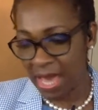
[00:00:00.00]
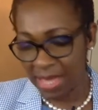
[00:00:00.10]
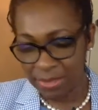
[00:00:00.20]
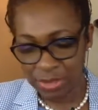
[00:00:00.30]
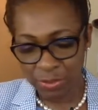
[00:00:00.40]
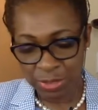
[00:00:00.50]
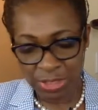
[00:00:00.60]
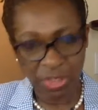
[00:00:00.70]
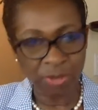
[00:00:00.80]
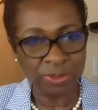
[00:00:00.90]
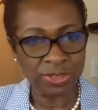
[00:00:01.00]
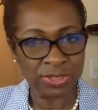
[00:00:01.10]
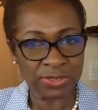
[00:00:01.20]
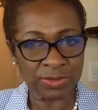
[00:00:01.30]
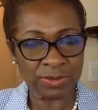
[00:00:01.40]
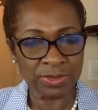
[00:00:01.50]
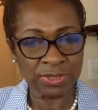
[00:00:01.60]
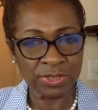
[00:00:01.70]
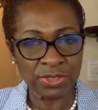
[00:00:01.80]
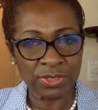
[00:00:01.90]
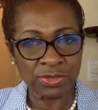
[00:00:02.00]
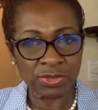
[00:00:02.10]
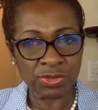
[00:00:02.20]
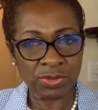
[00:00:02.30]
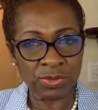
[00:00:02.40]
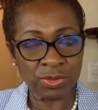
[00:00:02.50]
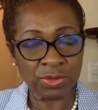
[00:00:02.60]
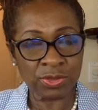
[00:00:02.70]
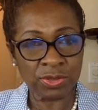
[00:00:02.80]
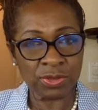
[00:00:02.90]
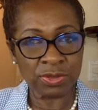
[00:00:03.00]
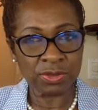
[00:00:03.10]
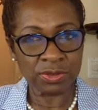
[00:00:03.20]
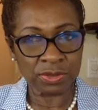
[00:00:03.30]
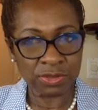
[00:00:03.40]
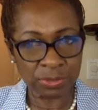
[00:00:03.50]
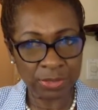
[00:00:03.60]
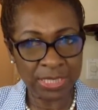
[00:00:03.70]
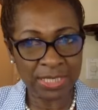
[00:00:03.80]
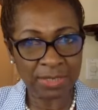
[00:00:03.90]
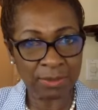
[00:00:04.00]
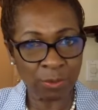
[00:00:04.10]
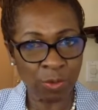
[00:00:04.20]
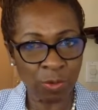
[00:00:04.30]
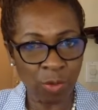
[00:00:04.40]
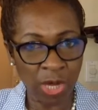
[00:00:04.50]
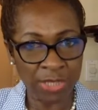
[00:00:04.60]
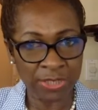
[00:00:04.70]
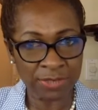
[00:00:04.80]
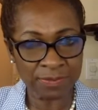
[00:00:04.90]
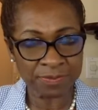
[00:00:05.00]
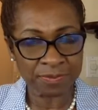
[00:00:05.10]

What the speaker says: I just would encourage you to drink more water,